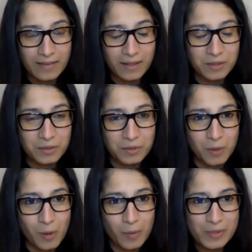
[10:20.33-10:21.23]
that
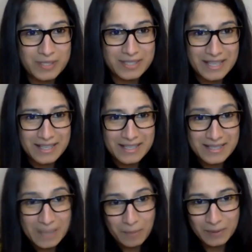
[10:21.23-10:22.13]
you almost
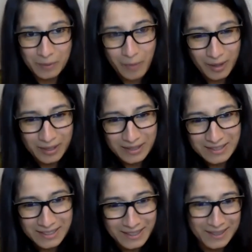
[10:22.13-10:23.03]
stumbled upon it,
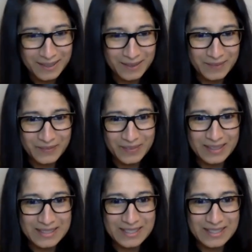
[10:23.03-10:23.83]
let's say.